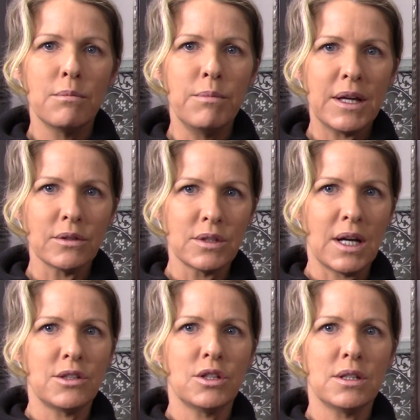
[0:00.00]
metal
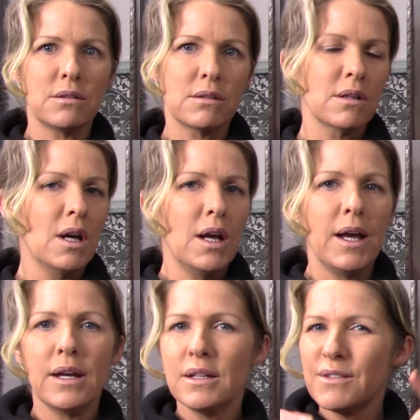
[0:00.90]
touches.
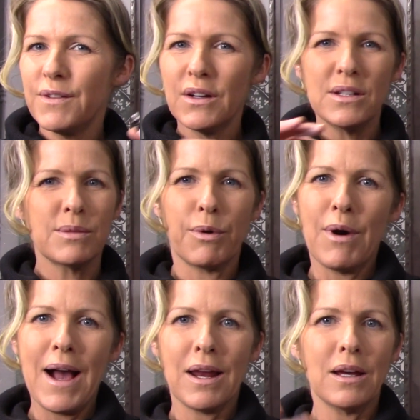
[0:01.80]
And it's very
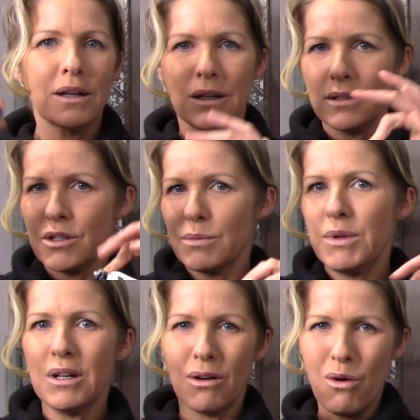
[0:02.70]
sporadic. It can just
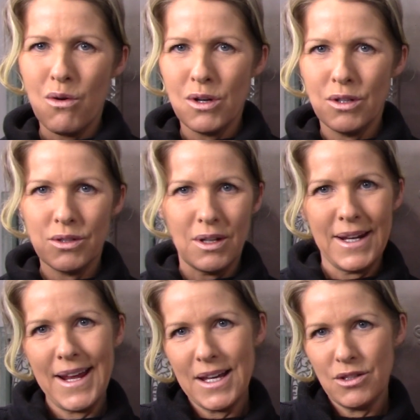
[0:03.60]
be in corners and
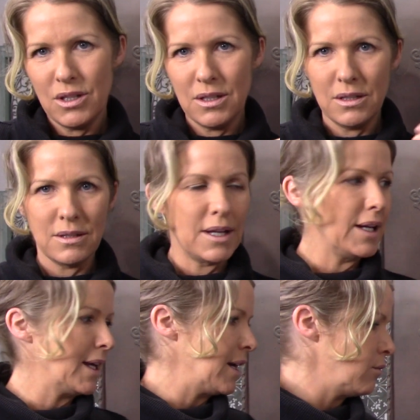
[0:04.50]
at edges. And
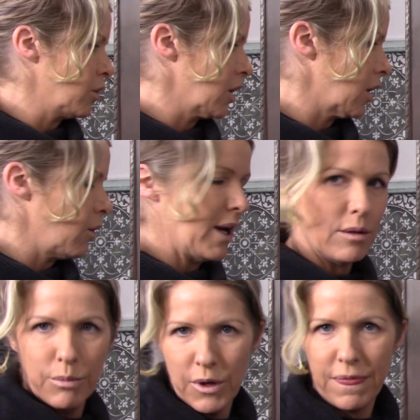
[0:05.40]
again, we're gonna go ahead
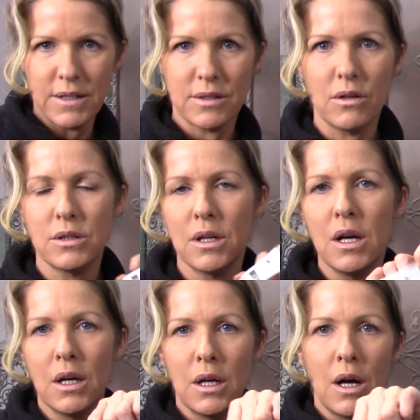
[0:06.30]
and put this on
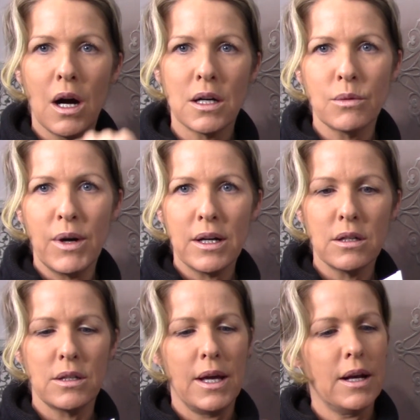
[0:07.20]

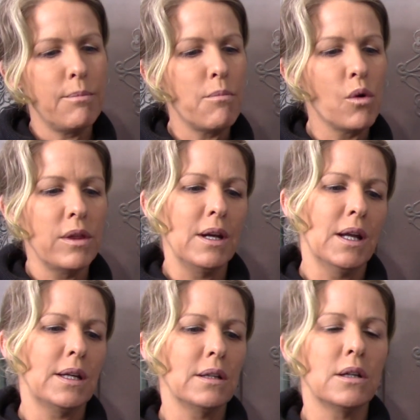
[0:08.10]
hardware, and I'm more than
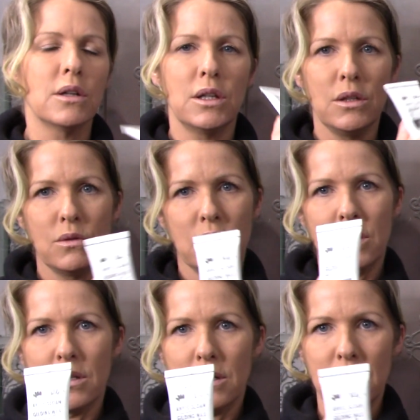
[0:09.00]
likely gonna use
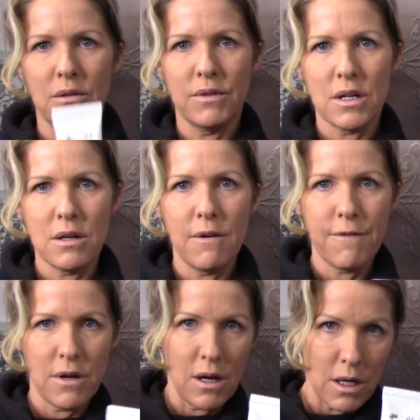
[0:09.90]
dark silver
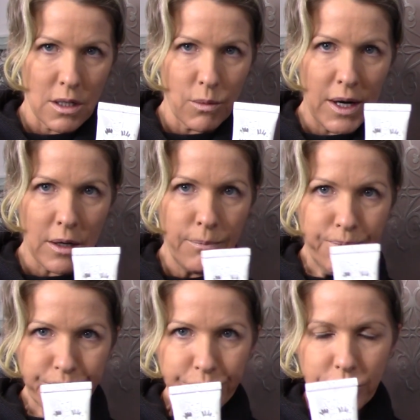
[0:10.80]
for the hardware.
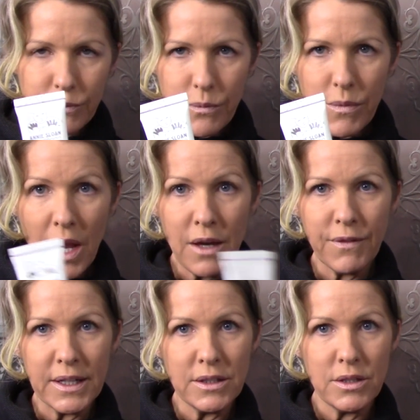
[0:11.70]

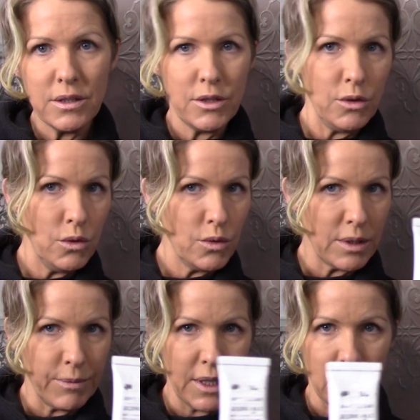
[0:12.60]
If I do
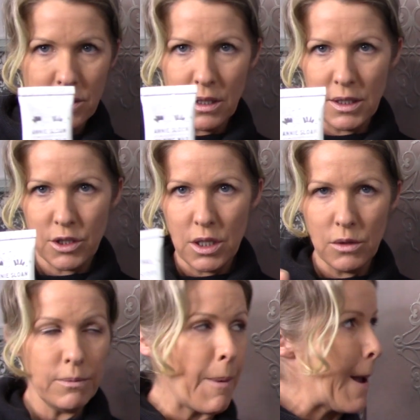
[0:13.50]
something else, I'll let you know.